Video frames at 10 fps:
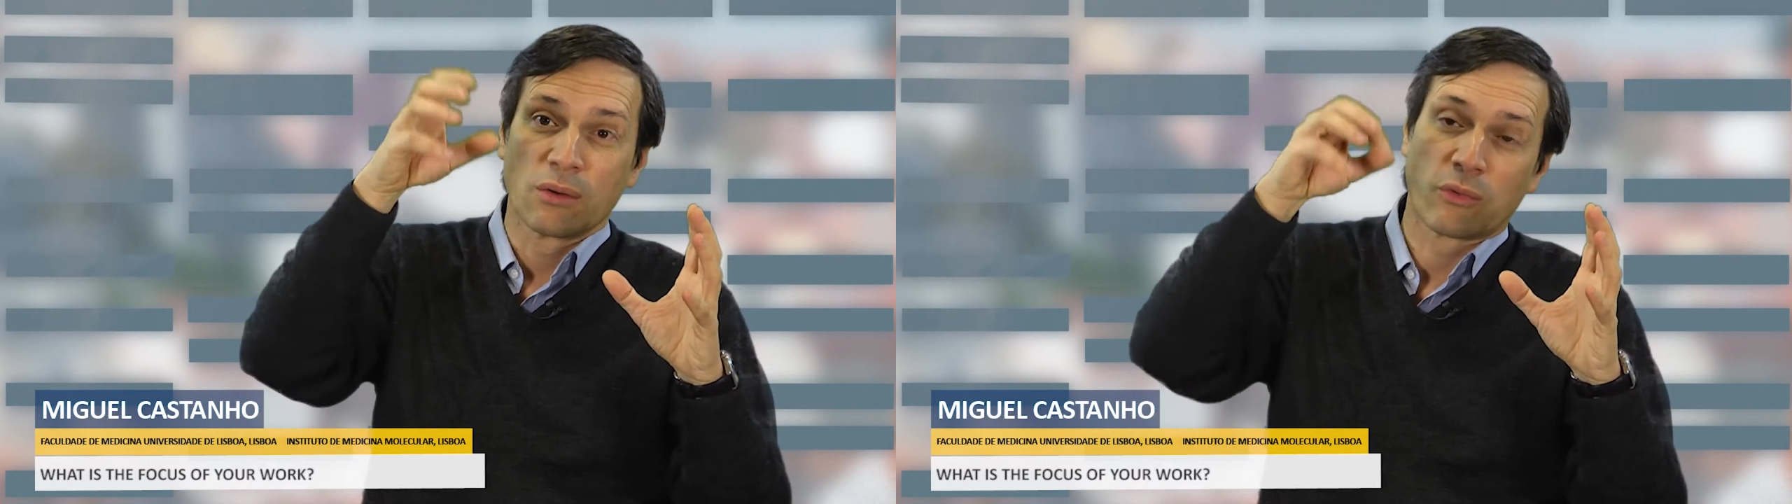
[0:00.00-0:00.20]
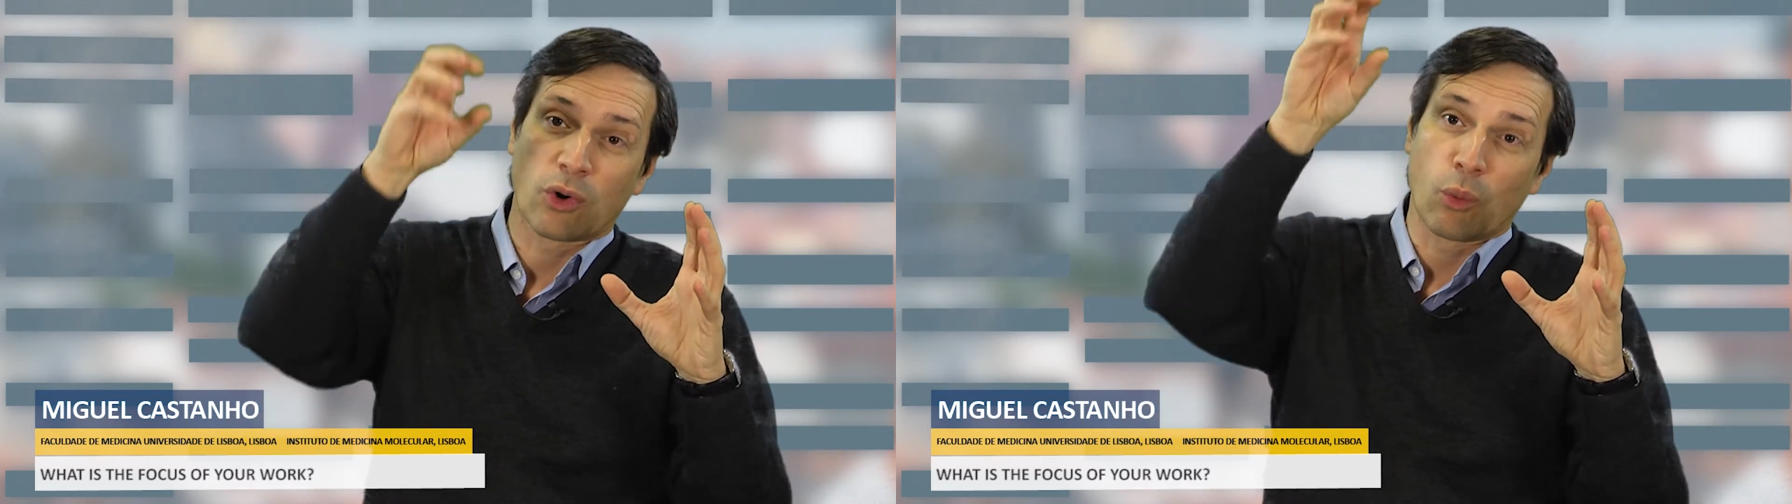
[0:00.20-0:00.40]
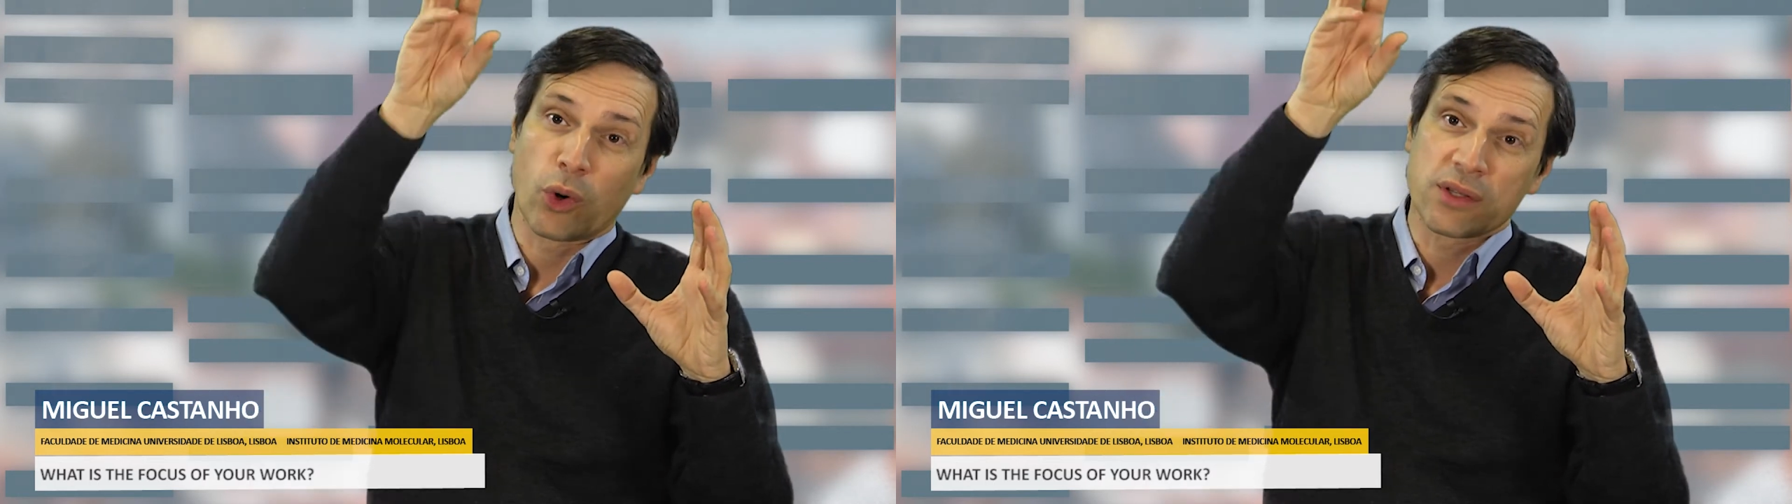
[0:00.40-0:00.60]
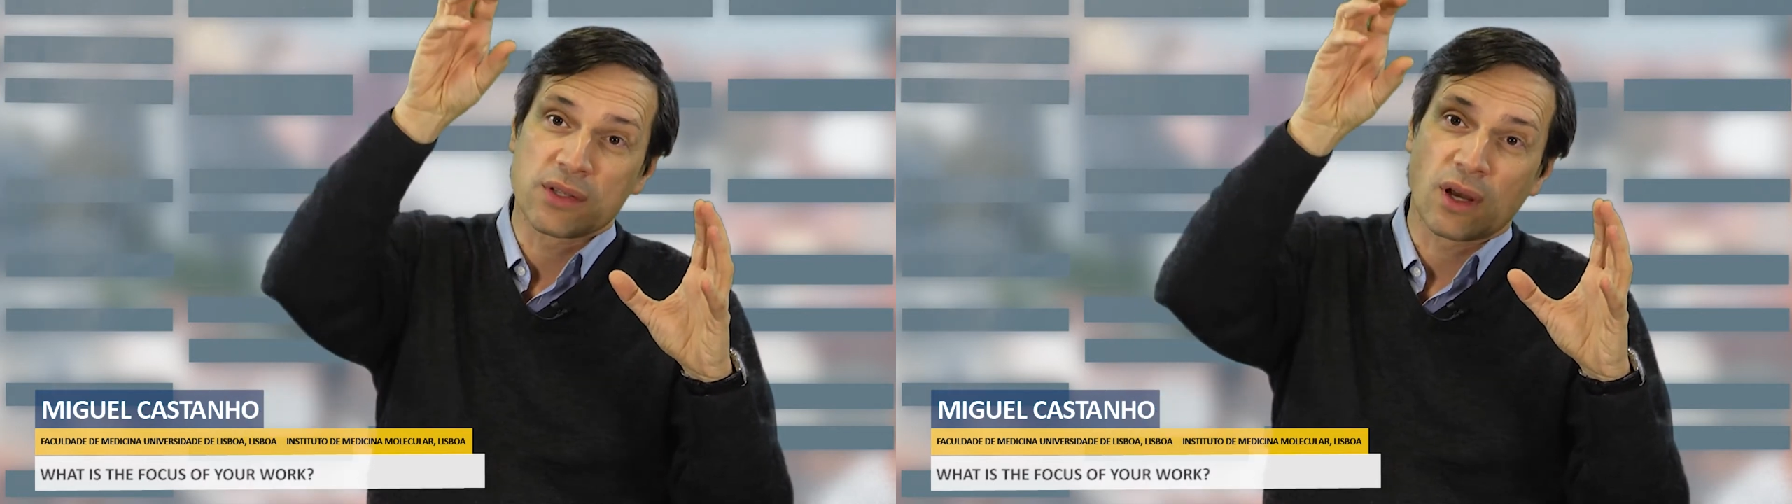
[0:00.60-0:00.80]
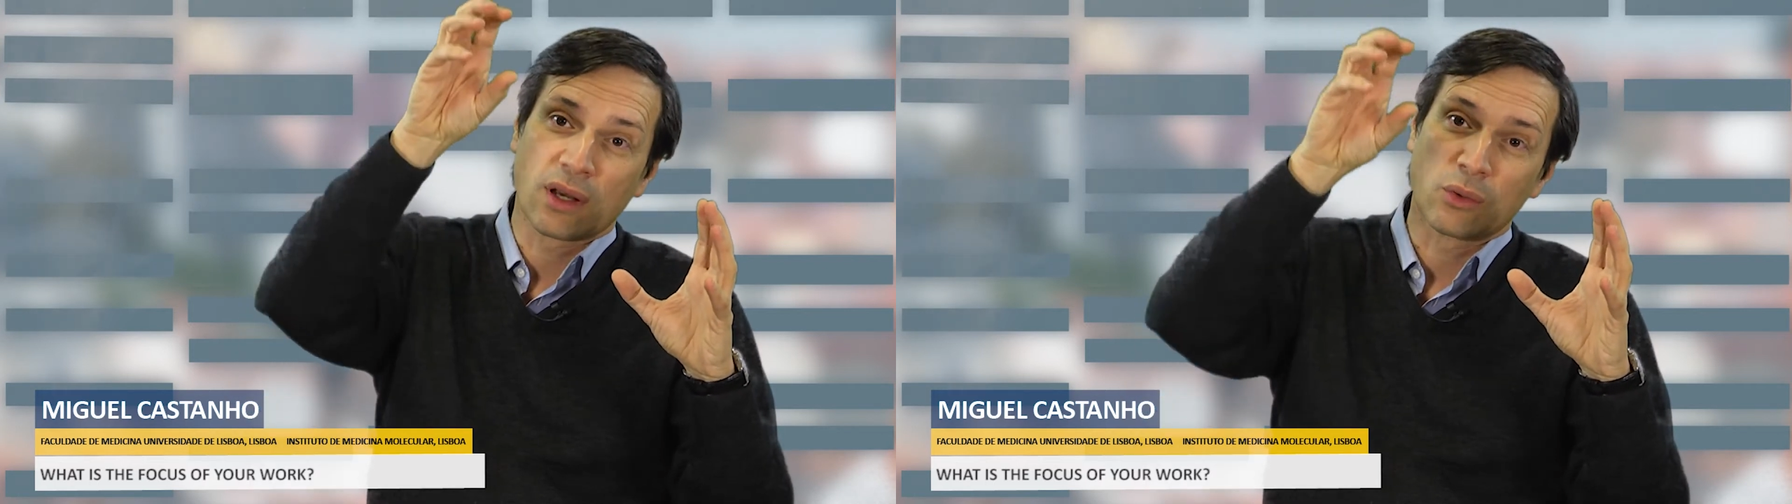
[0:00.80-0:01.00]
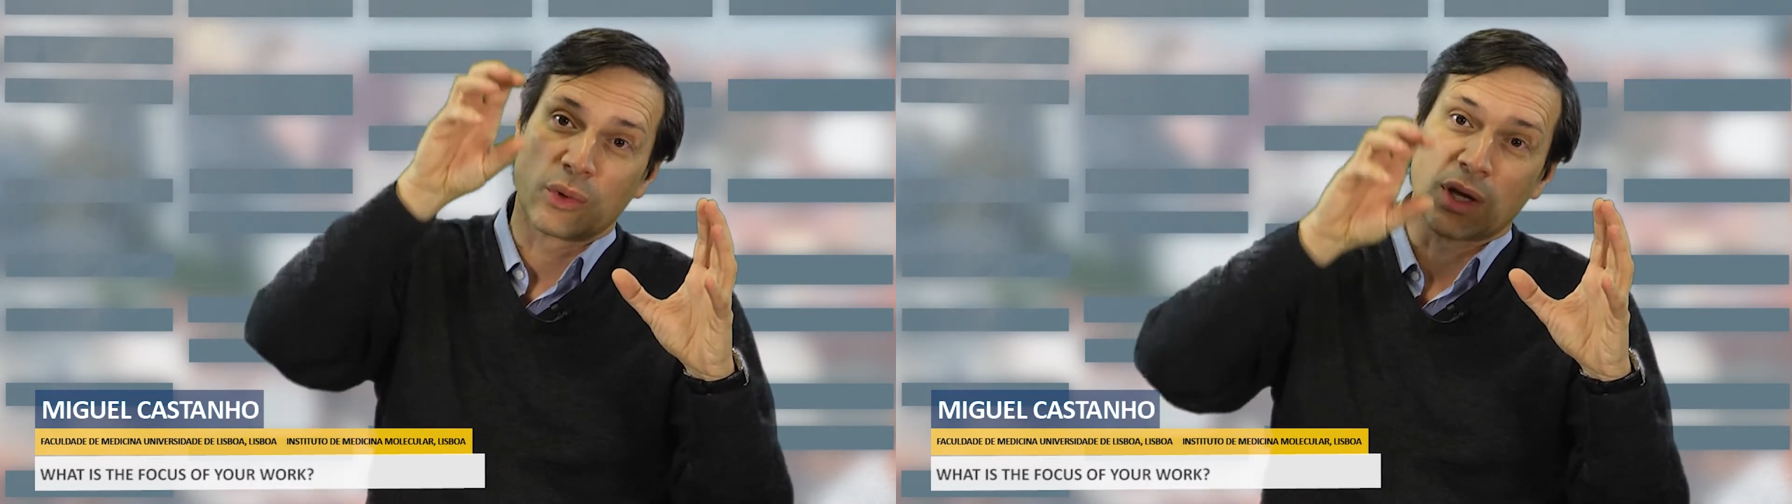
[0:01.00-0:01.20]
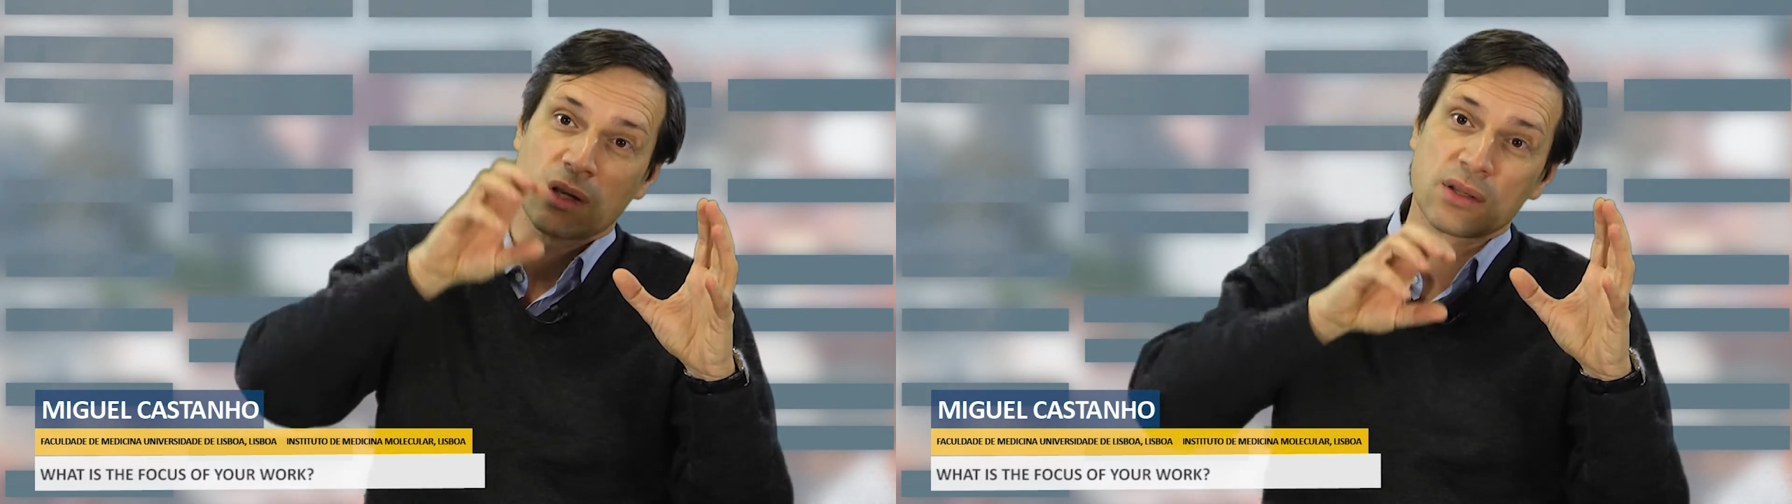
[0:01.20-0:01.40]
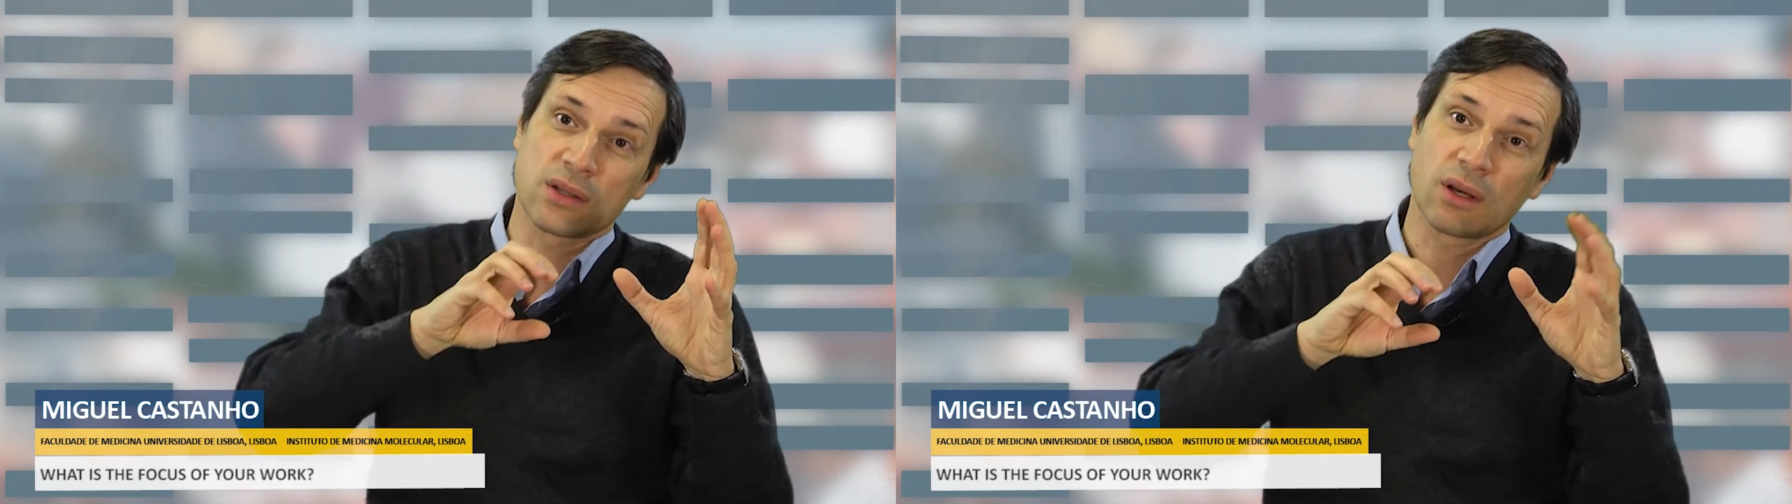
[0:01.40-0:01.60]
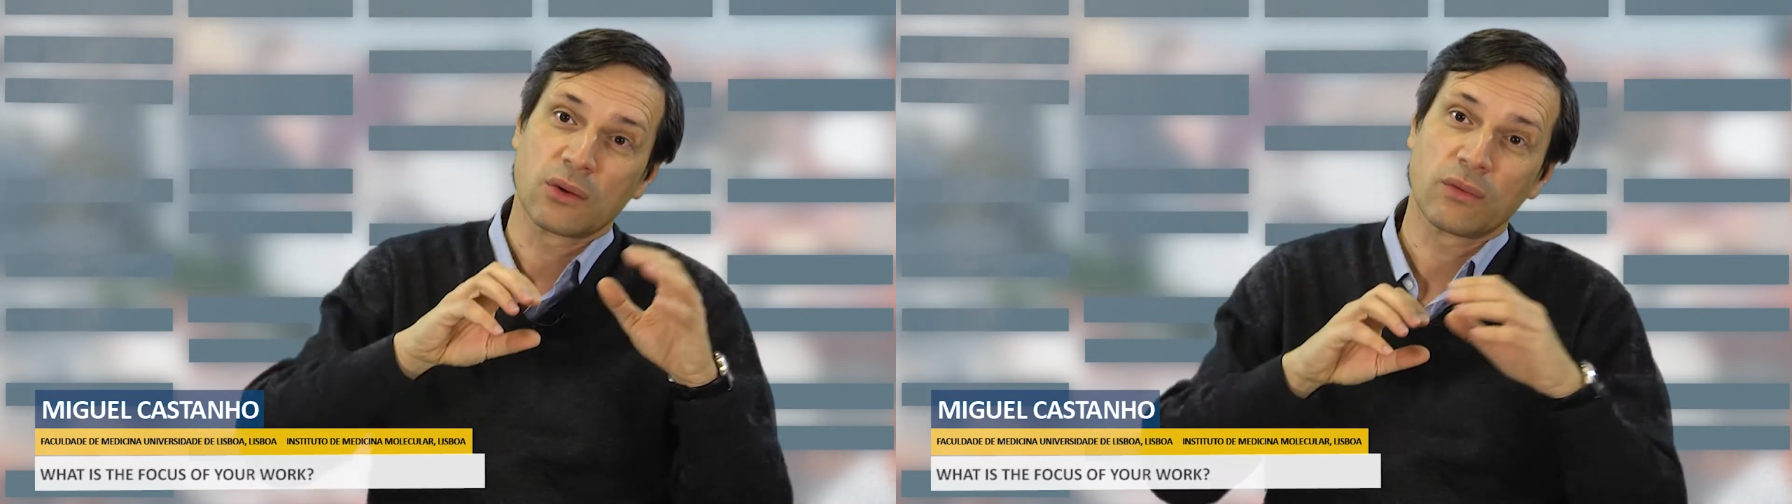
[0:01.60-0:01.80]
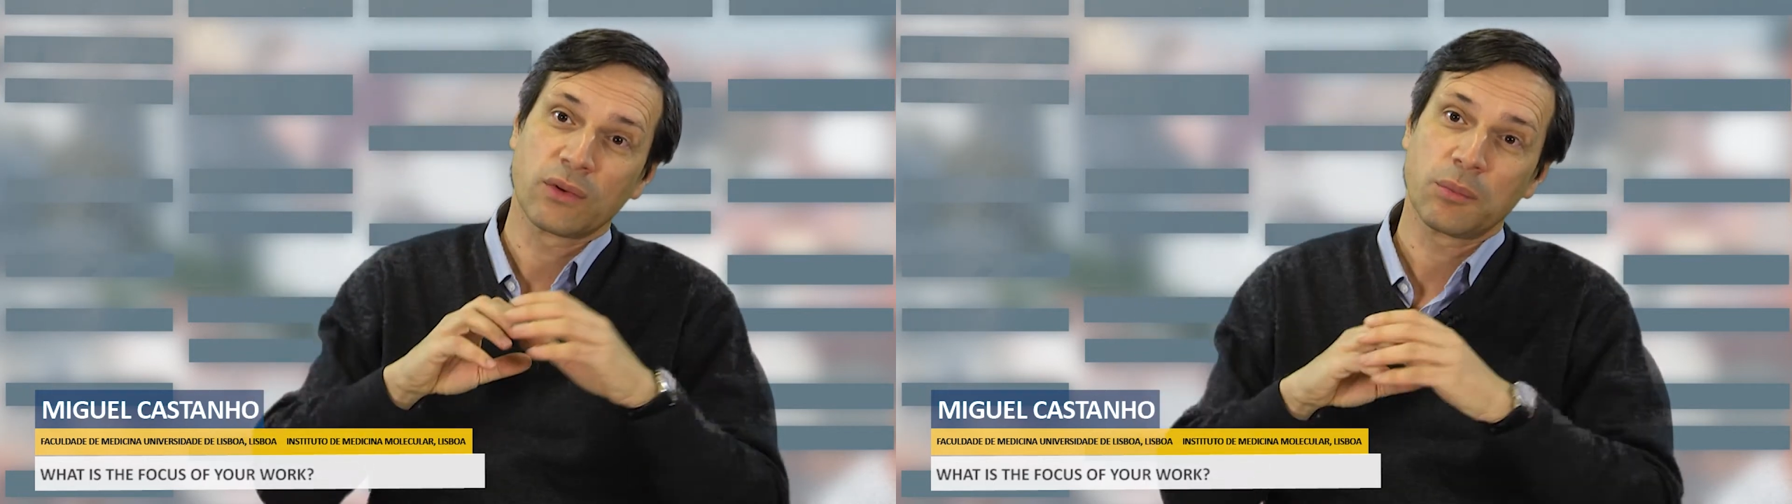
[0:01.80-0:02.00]
from one side to the other side
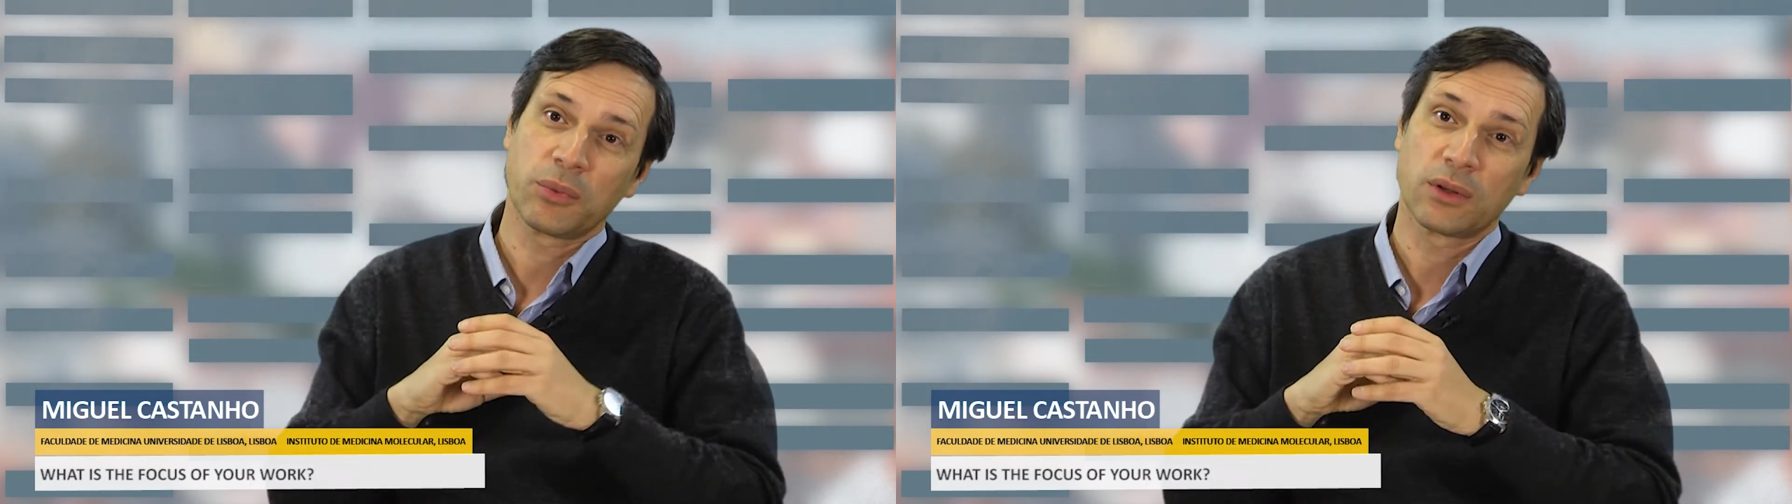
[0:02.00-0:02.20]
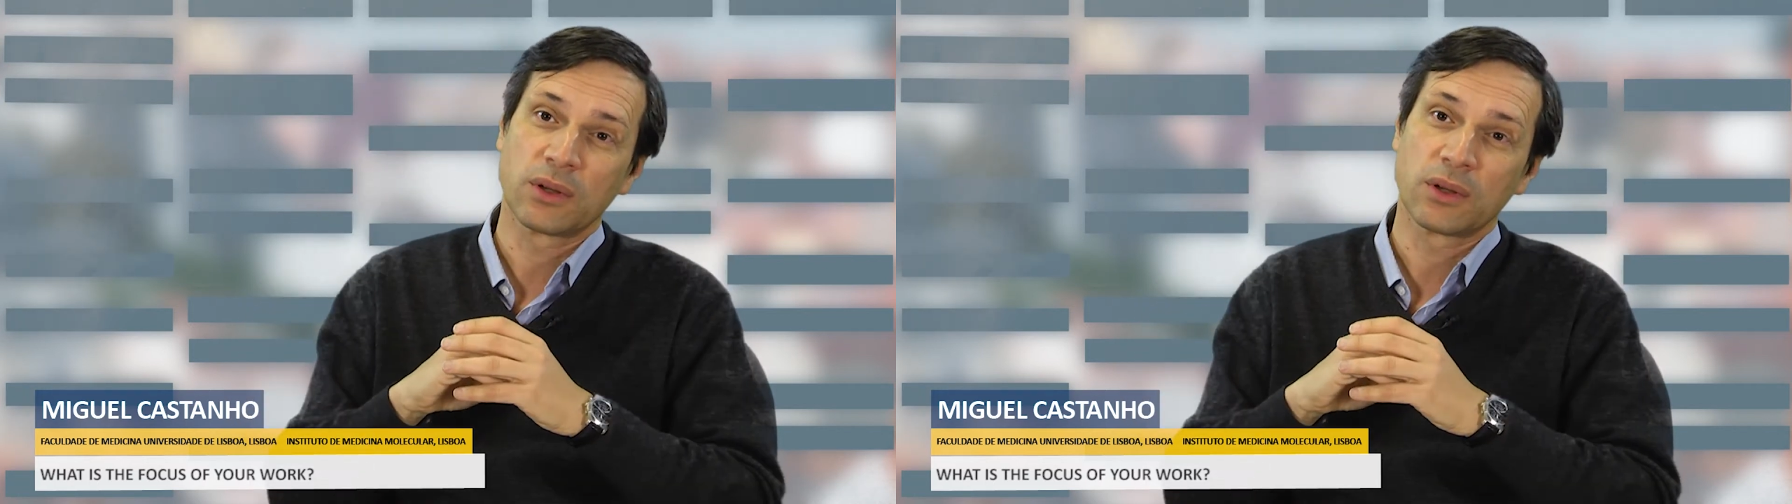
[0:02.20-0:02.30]
of lipid